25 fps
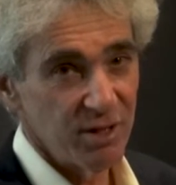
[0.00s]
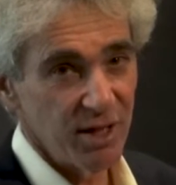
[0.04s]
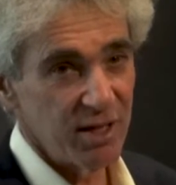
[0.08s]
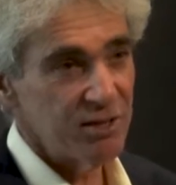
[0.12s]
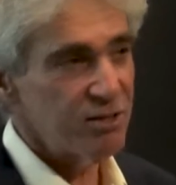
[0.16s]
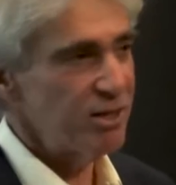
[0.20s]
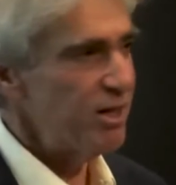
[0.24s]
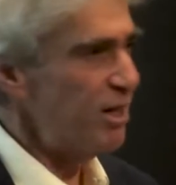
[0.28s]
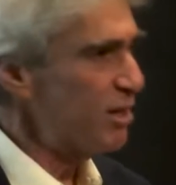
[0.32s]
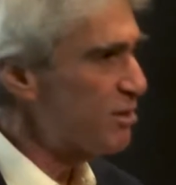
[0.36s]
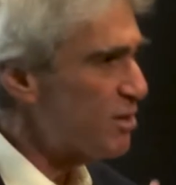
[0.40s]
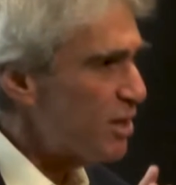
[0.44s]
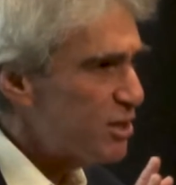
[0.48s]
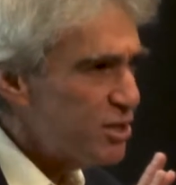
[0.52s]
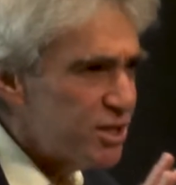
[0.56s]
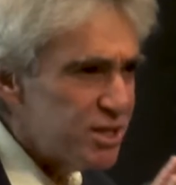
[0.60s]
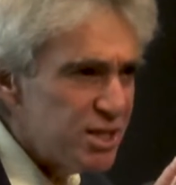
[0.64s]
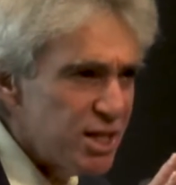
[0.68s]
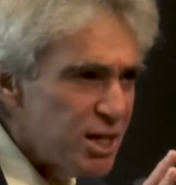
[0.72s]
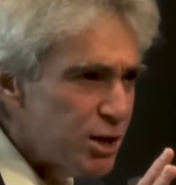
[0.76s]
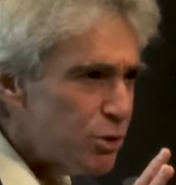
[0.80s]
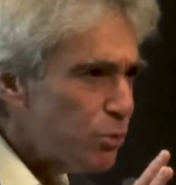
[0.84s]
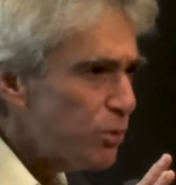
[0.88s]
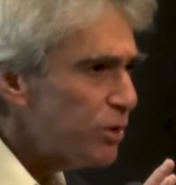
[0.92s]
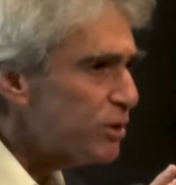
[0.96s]
It's a
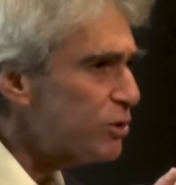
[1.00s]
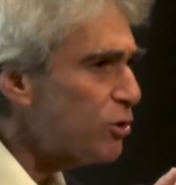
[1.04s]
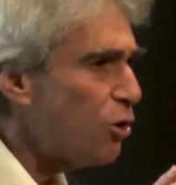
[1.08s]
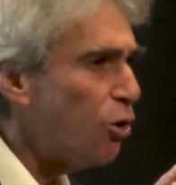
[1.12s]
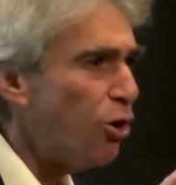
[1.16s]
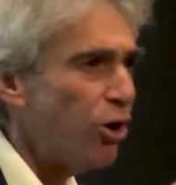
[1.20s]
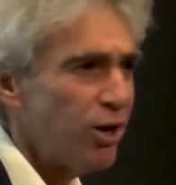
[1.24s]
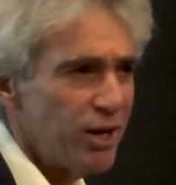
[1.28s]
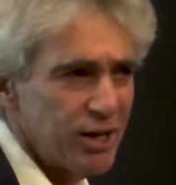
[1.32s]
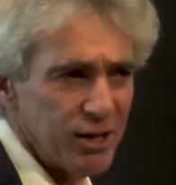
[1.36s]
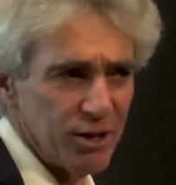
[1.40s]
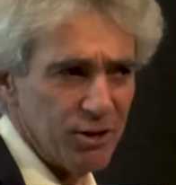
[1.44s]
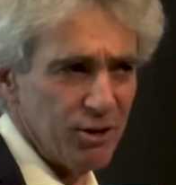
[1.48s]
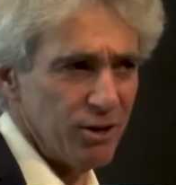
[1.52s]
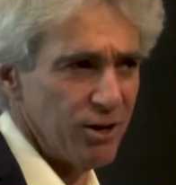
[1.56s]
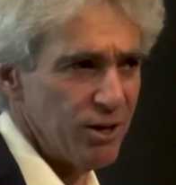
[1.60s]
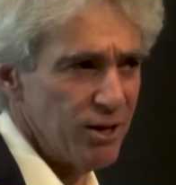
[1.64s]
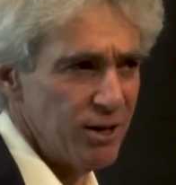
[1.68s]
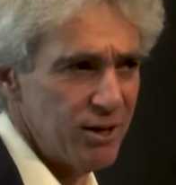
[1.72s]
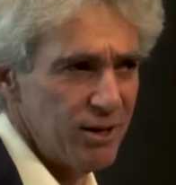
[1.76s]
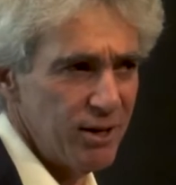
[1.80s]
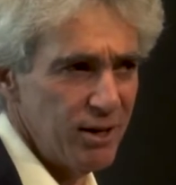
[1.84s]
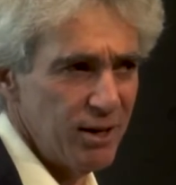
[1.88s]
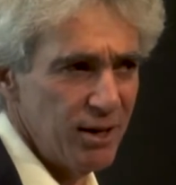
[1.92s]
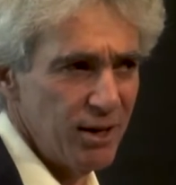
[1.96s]
secret calling card.
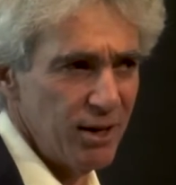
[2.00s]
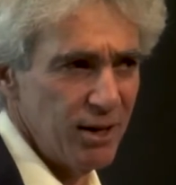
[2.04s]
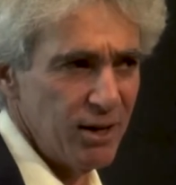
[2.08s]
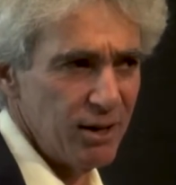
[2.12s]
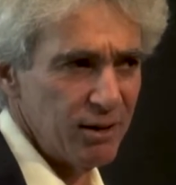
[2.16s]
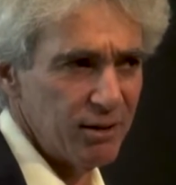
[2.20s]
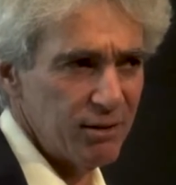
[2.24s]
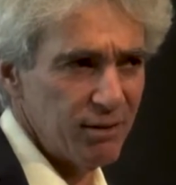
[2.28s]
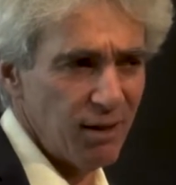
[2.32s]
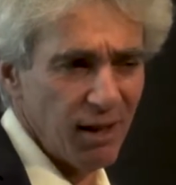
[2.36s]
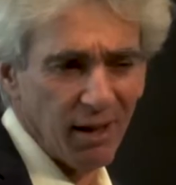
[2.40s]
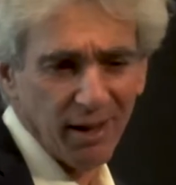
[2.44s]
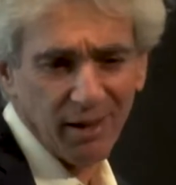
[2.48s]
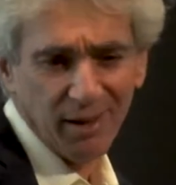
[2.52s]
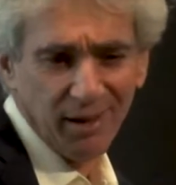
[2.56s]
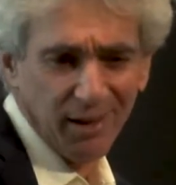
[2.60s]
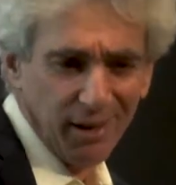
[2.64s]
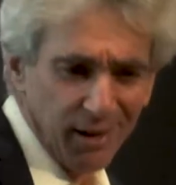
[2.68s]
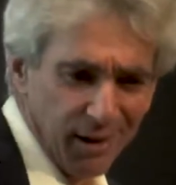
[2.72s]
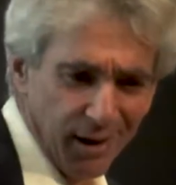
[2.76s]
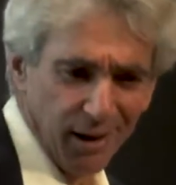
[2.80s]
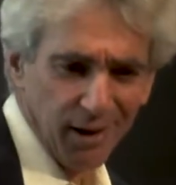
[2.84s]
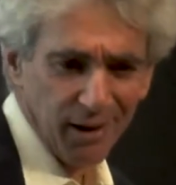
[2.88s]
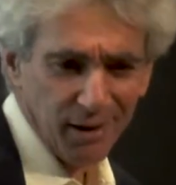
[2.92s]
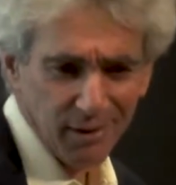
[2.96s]
It's like,
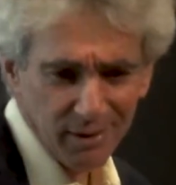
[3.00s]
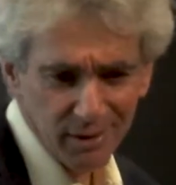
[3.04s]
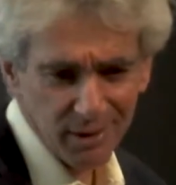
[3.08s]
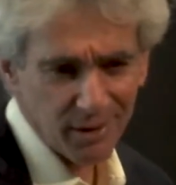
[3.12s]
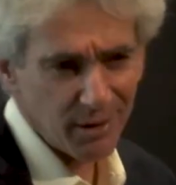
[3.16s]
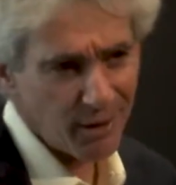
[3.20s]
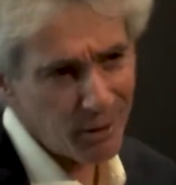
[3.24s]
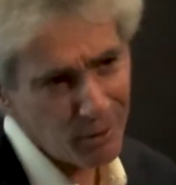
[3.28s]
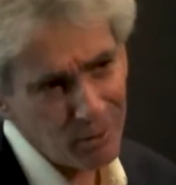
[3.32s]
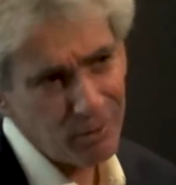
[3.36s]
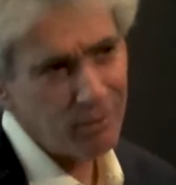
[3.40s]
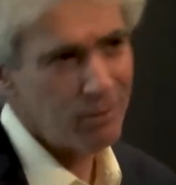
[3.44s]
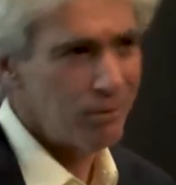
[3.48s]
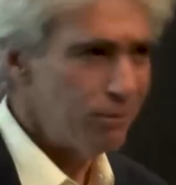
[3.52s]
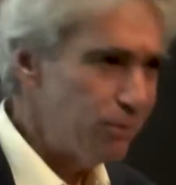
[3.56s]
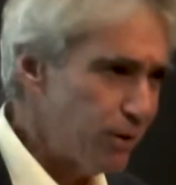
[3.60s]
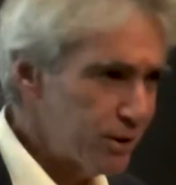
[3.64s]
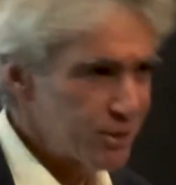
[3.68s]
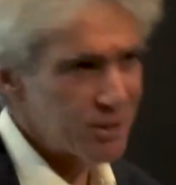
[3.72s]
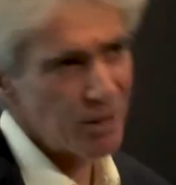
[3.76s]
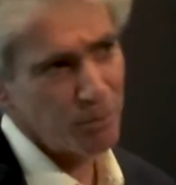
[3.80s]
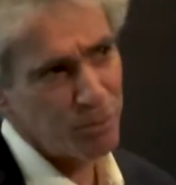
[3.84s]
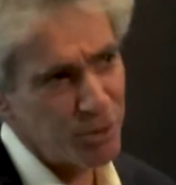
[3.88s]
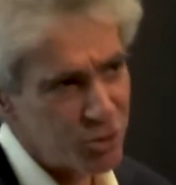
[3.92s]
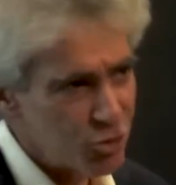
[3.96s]
hey,
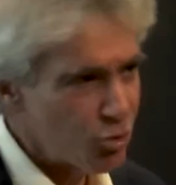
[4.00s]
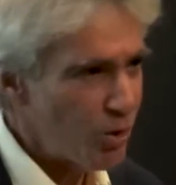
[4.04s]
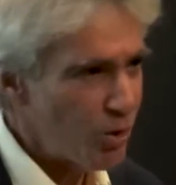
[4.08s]
what's up with